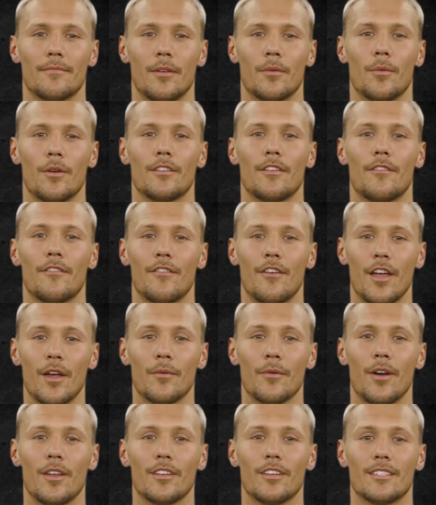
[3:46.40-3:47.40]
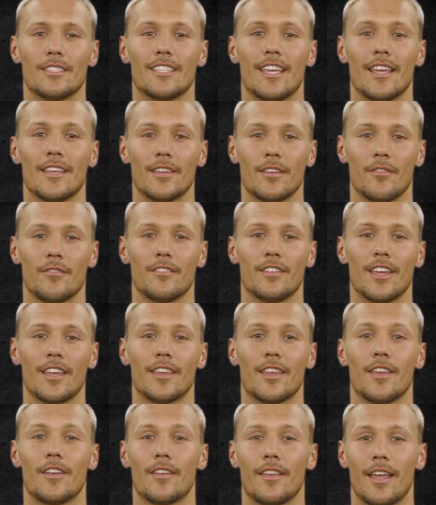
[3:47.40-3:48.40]
With a firm understanding of
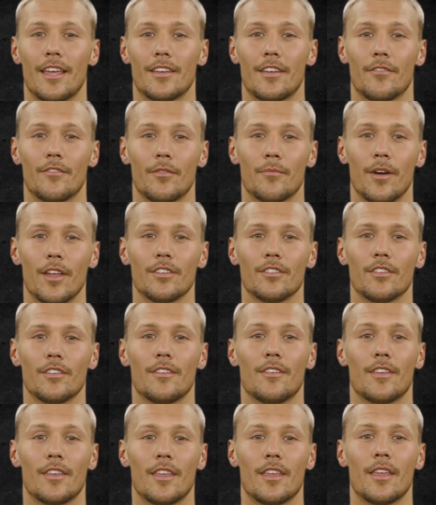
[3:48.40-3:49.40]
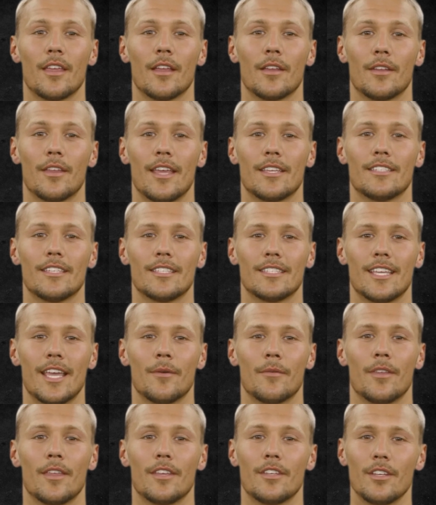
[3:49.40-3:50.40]
data and information, let's
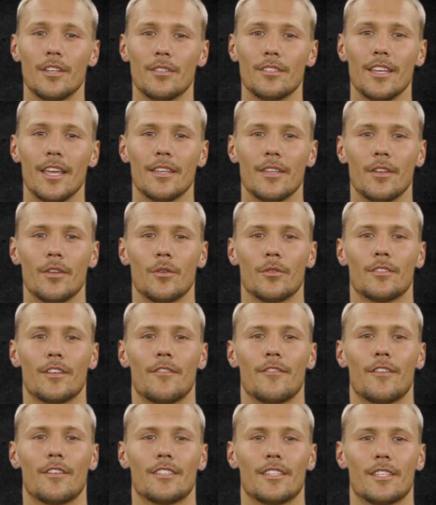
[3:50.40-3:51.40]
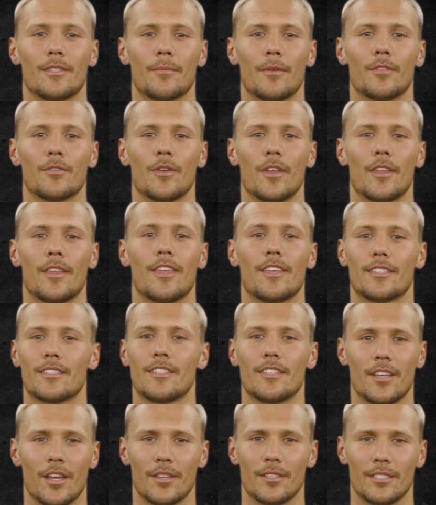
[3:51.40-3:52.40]
examine the key technical differences between these
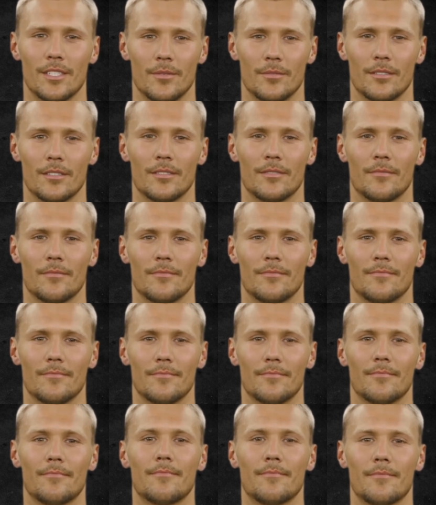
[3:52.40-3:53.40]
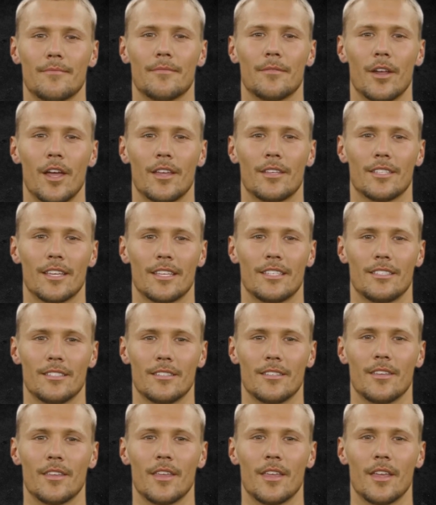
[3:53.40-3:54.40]
two concepts.
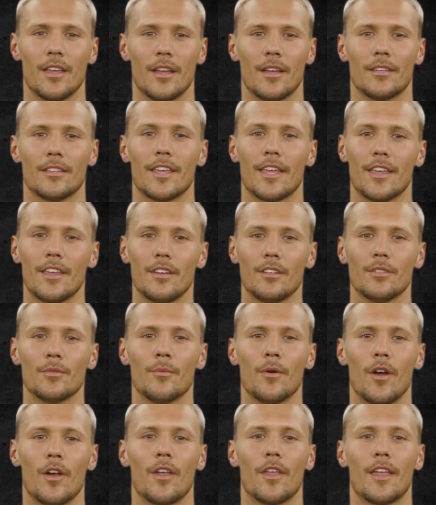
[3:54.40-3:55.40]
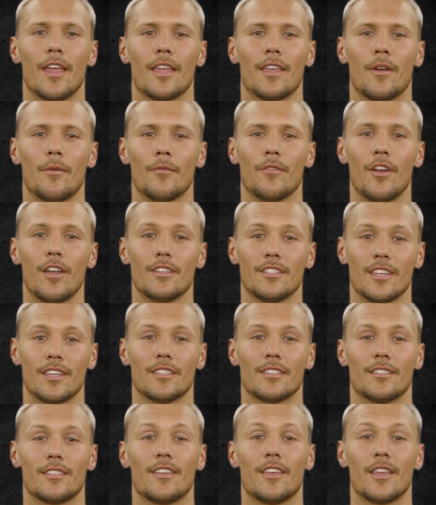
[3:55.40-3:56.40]
Context. Data is raw and
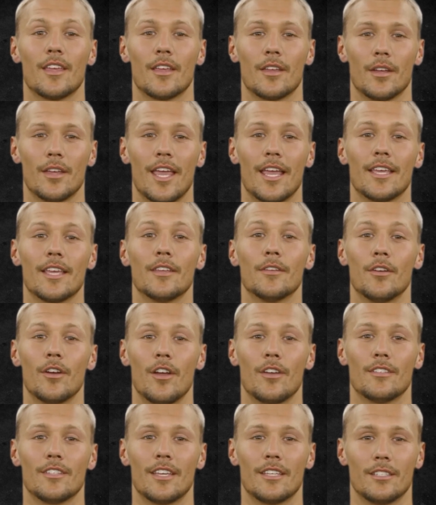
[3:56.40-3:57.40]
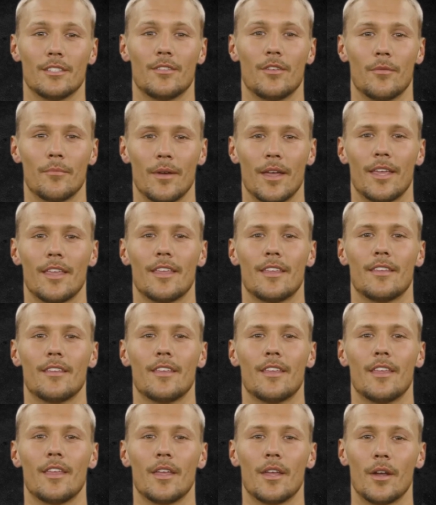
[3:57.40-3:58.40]
unprocessed, lacking context or meaning,
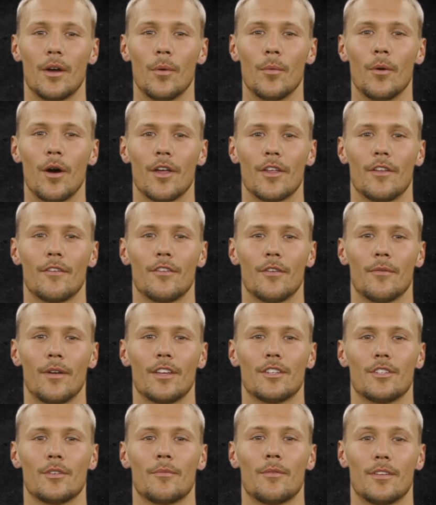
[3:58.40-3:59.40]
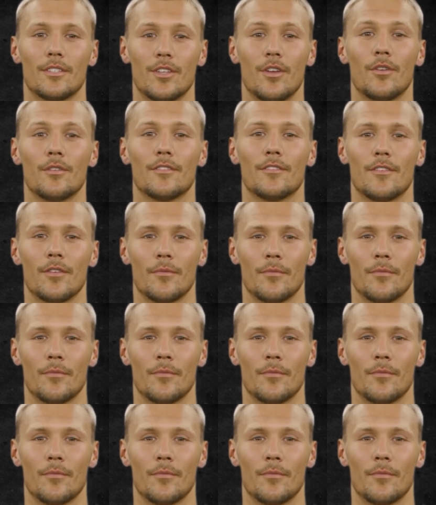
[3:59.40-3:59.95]
while information results from